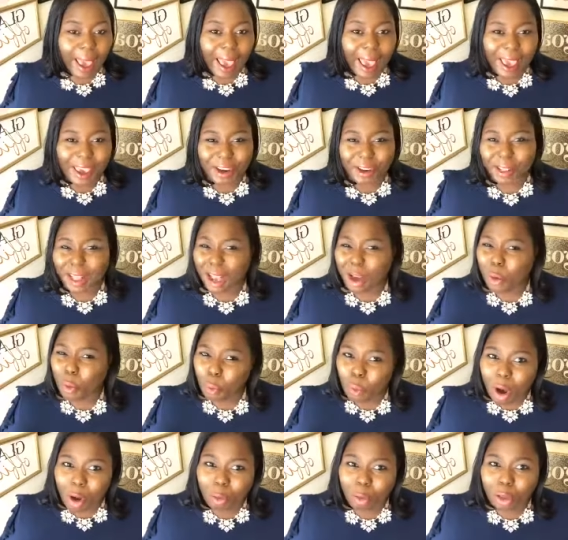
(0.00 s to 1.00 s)
and you're like,
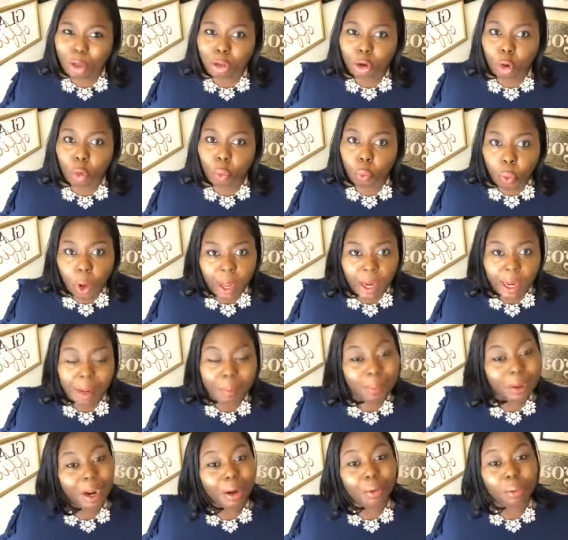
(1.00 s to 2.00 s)
well, I really don't want it,
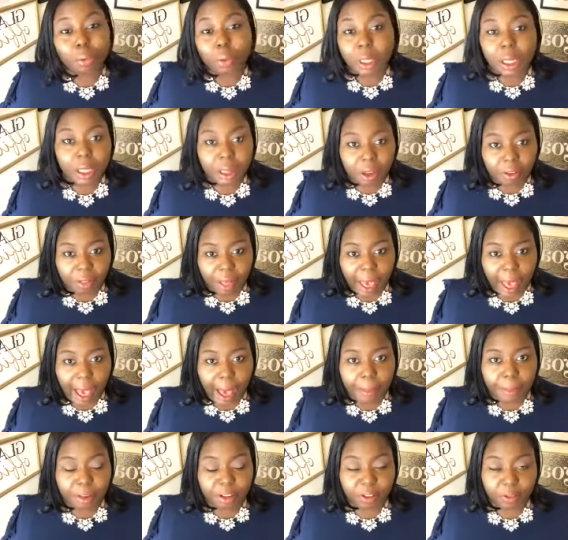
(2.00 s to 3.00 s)
but I really love the
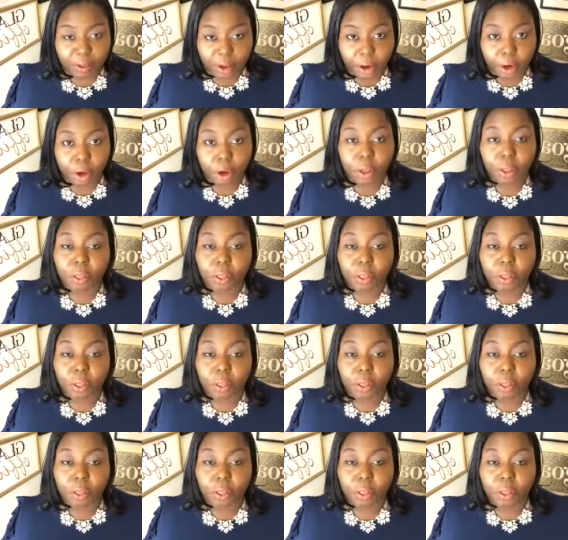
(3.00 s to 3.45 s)
atmosphere,